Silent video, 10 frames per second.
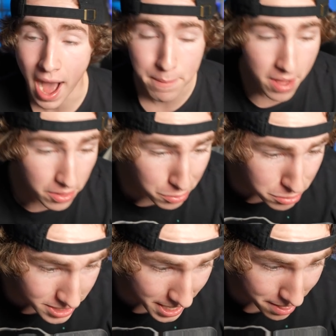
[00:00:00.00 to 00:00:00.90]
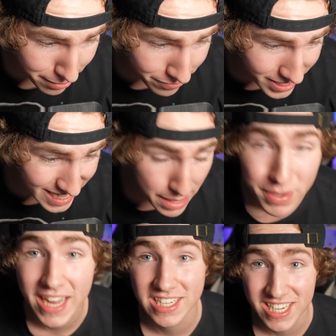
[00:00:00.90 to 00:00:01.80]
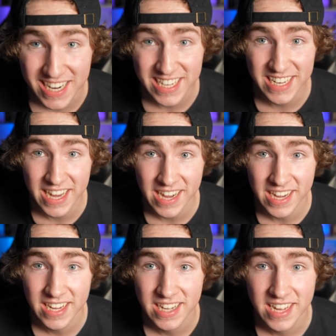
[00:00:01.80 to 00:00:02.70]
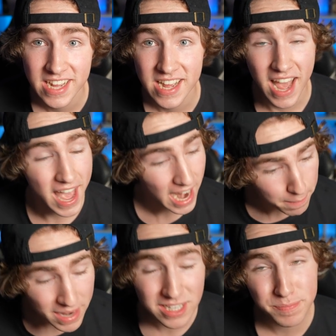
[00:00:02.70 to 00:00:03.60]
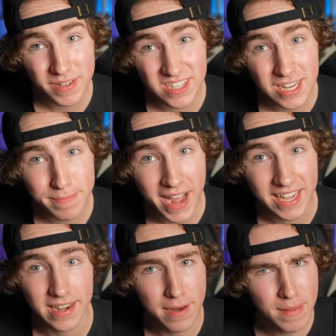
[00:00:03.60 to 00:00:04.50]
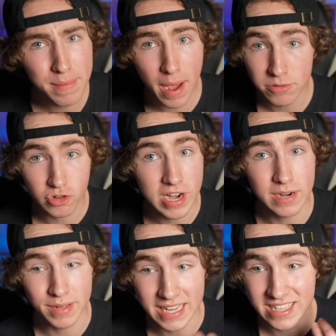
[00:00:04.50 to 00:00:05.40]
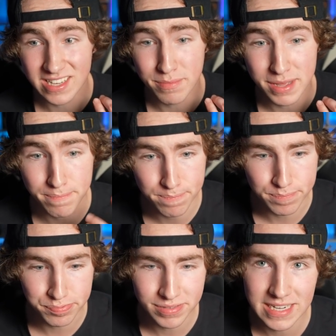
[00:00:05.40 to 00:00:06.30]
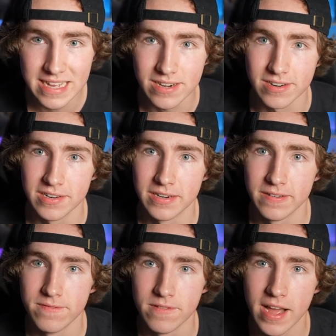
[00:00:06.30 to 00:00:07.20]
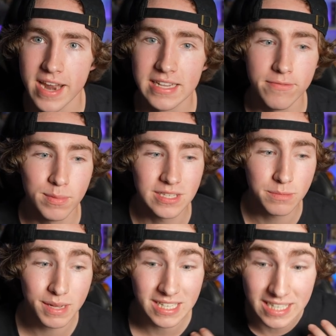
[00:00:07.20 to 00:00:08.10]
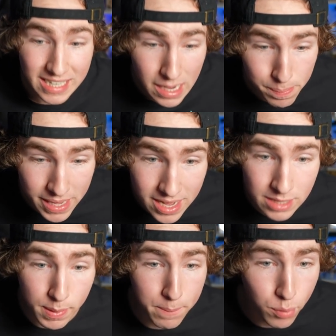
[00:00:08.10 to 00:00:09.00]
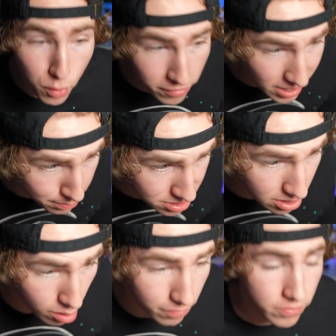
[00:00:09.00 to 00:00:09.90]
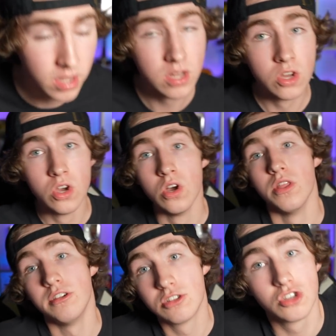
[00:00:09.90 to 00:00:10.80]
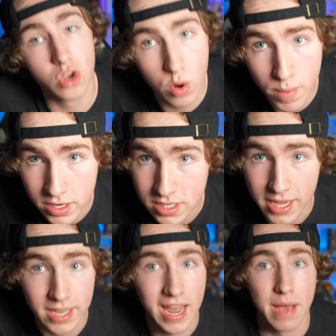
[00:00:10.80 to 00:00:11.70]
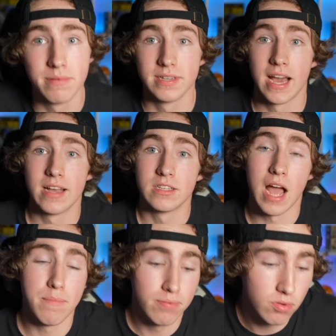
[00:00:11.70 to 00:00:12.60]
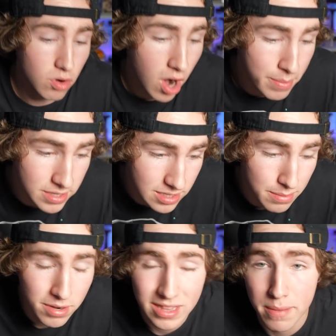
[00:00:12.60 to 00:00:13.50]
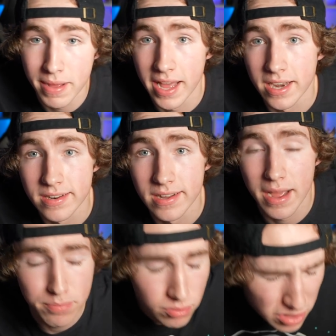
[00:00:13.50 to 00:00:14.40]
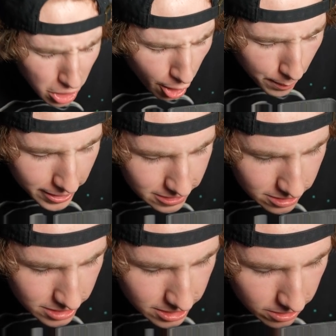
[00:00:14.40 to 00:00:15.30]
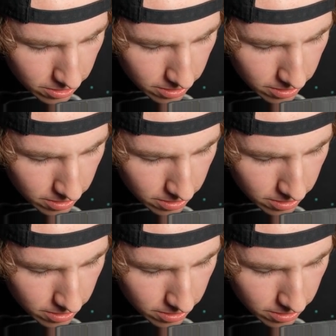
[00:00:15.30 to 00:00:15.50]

I'm not losing another freaking game. We got Chisnea. And I might just put Zeke back in, and maybe I'll trade him and get somebody better at a different position because Gibby has been proving himself. There's so much that can happen, guys. I promise I'm not that bad. I promise.